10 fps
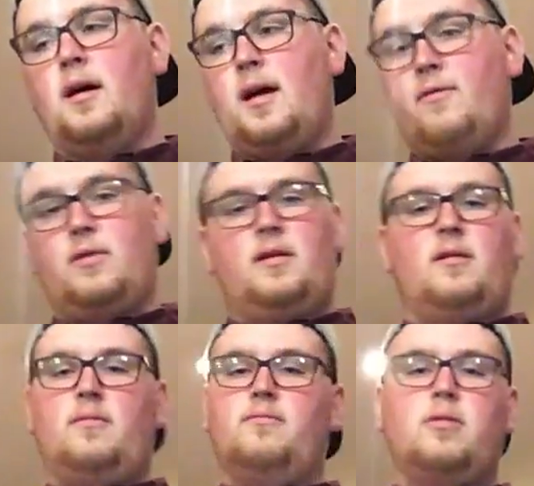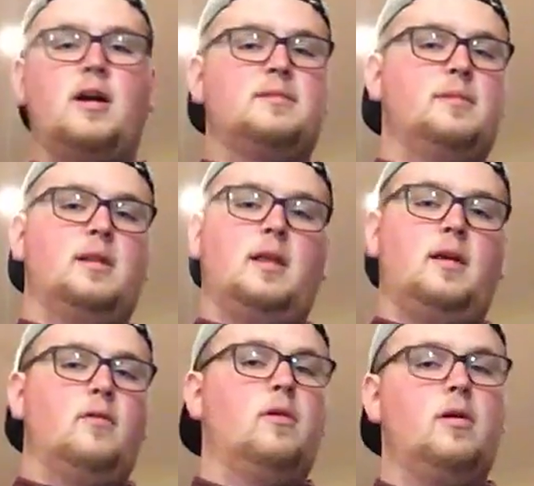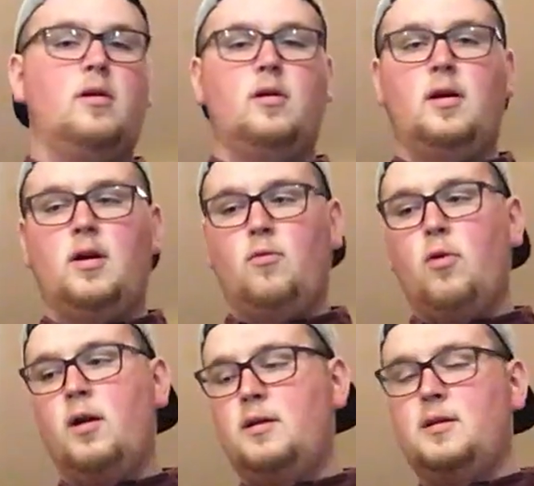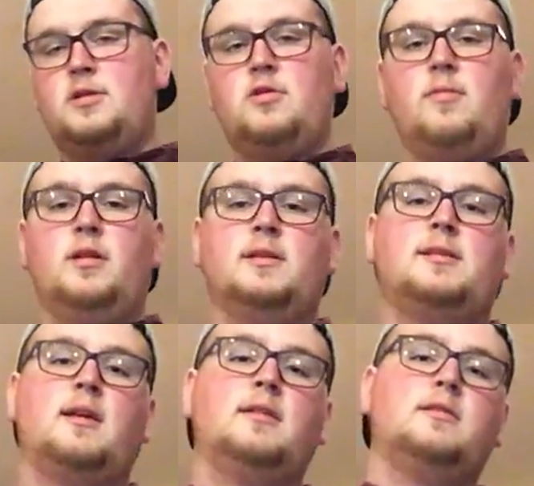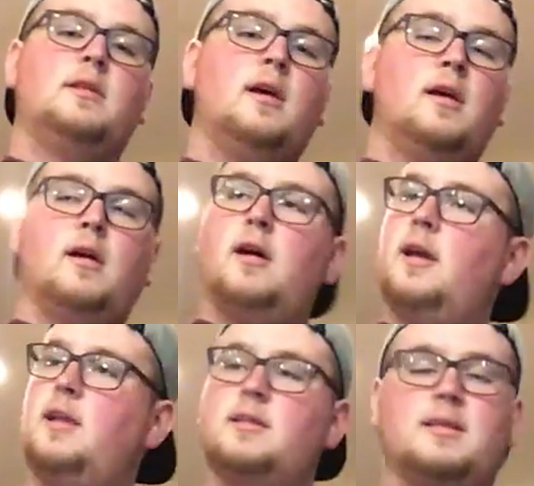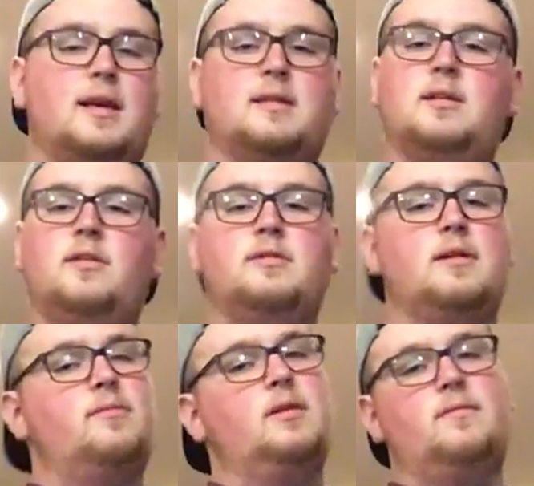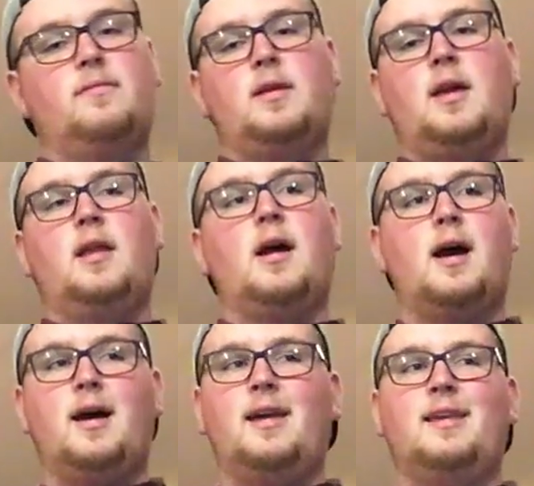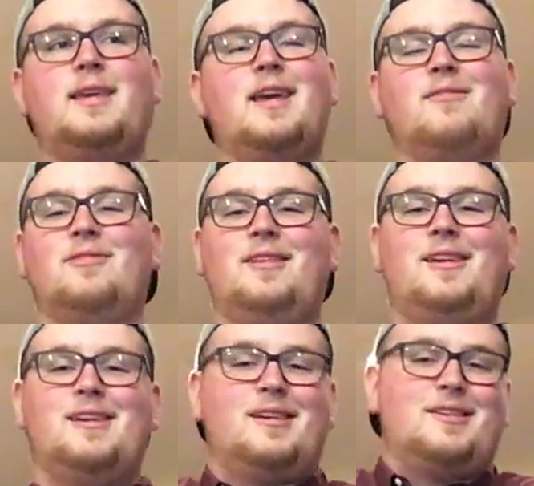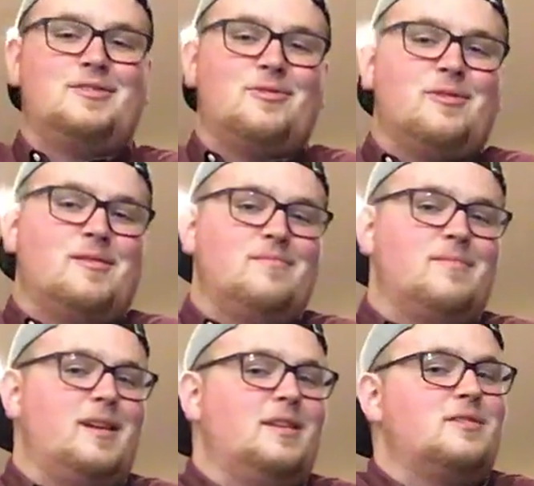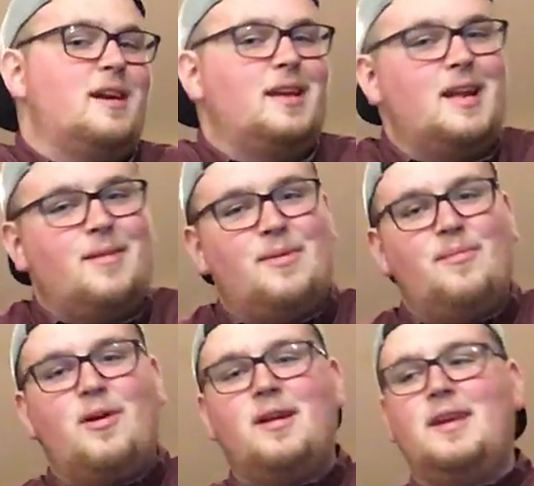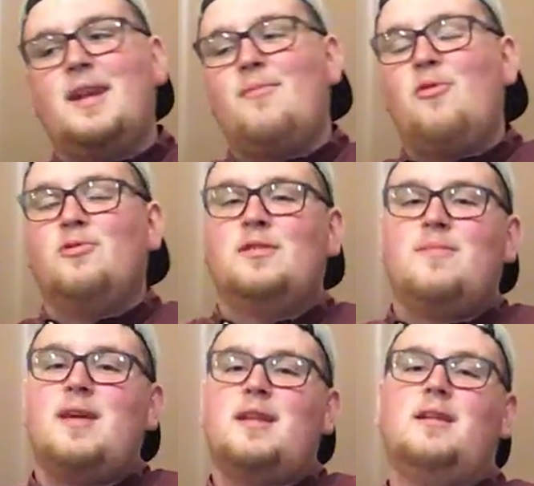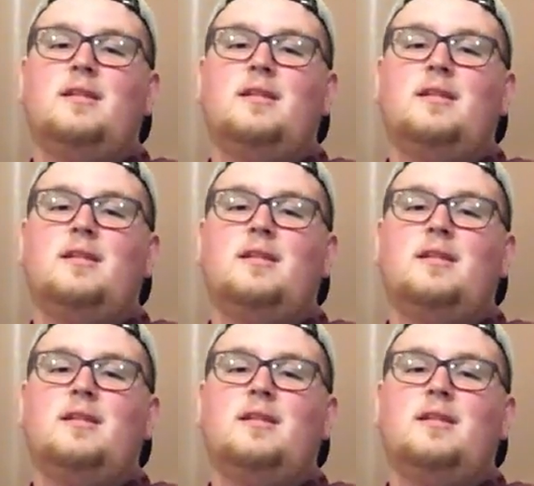every approximately 1 to 2 milliseconds. He just likes to do something, and I can't really control him, and he's trying to get out of my body, and I'm holding him in.